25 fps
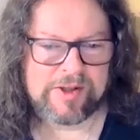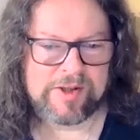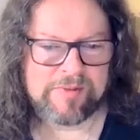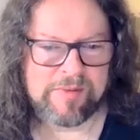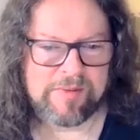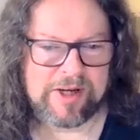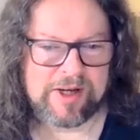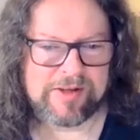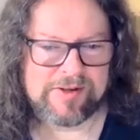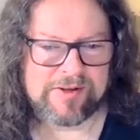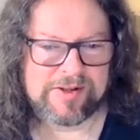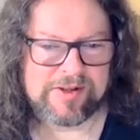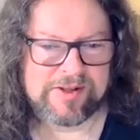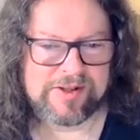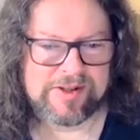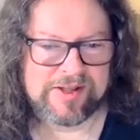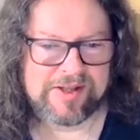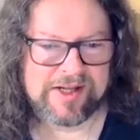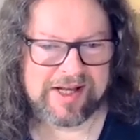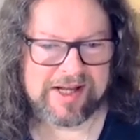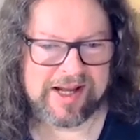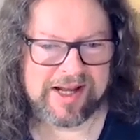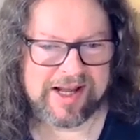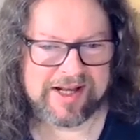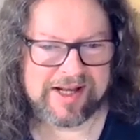Smith's,
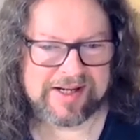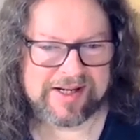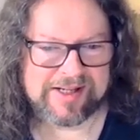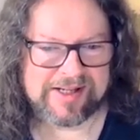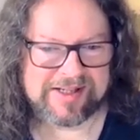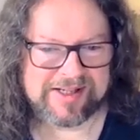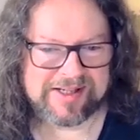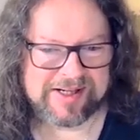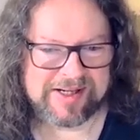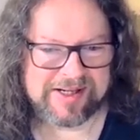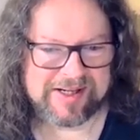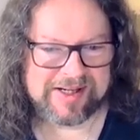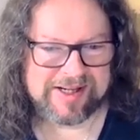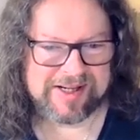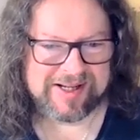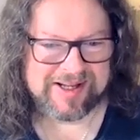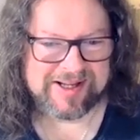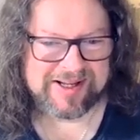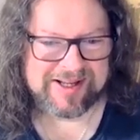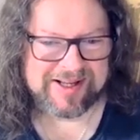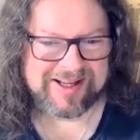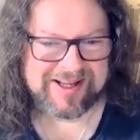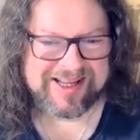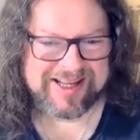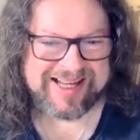and
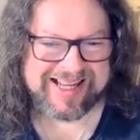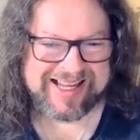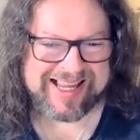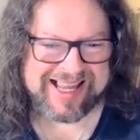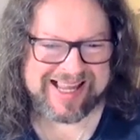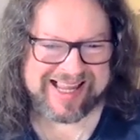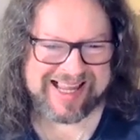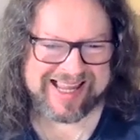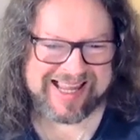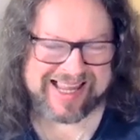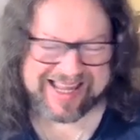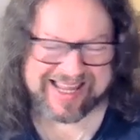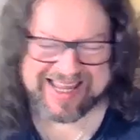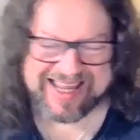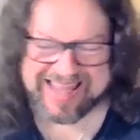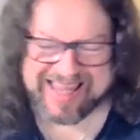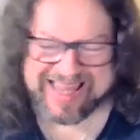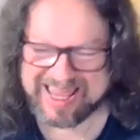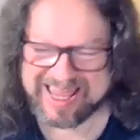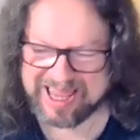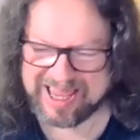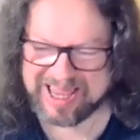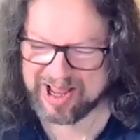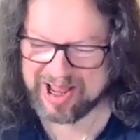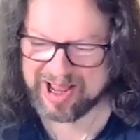
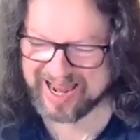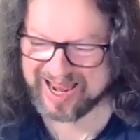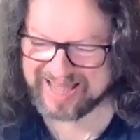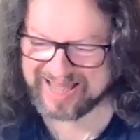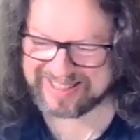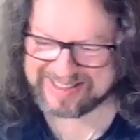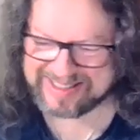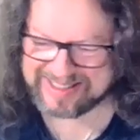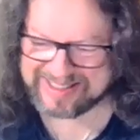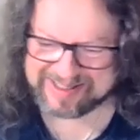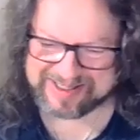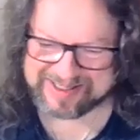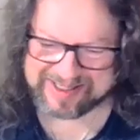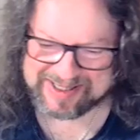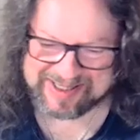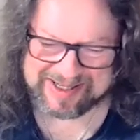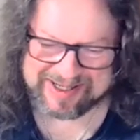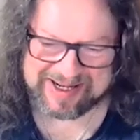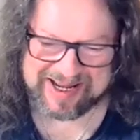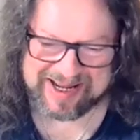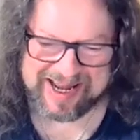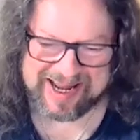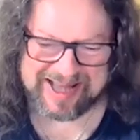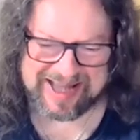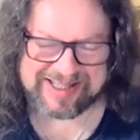I had
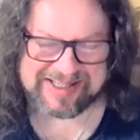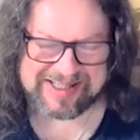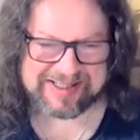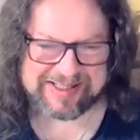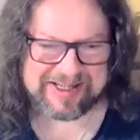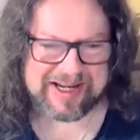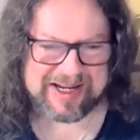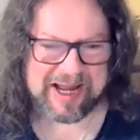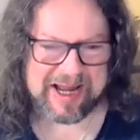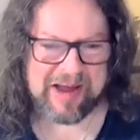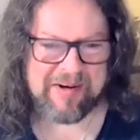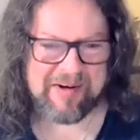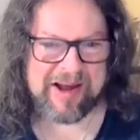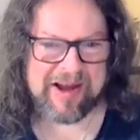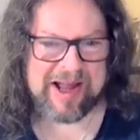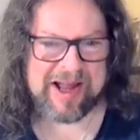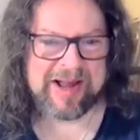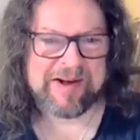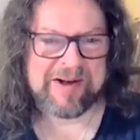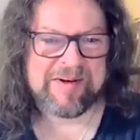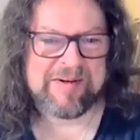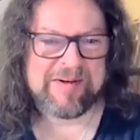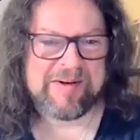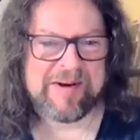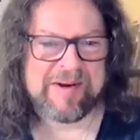to go
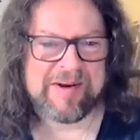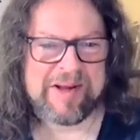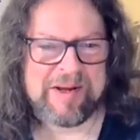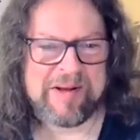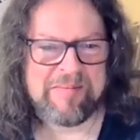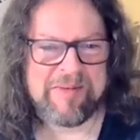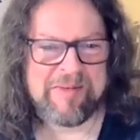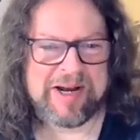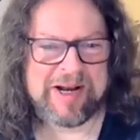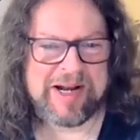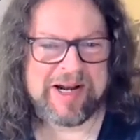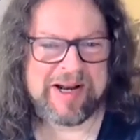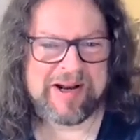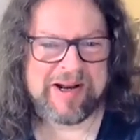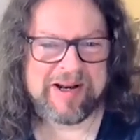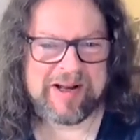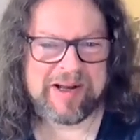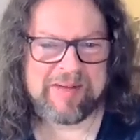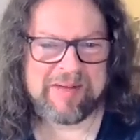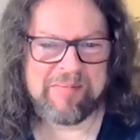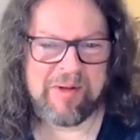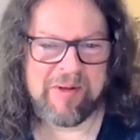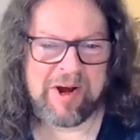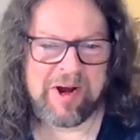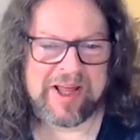out and
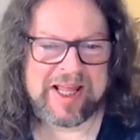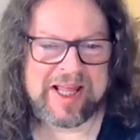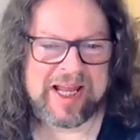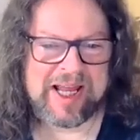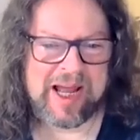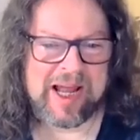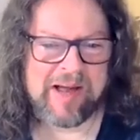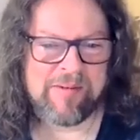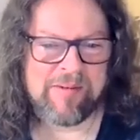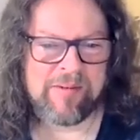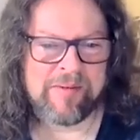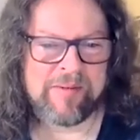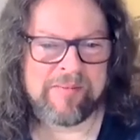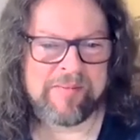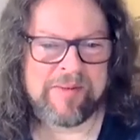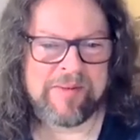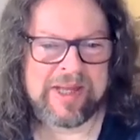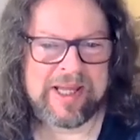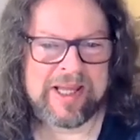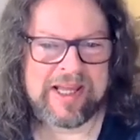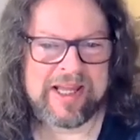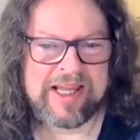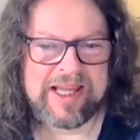immediately buy the album.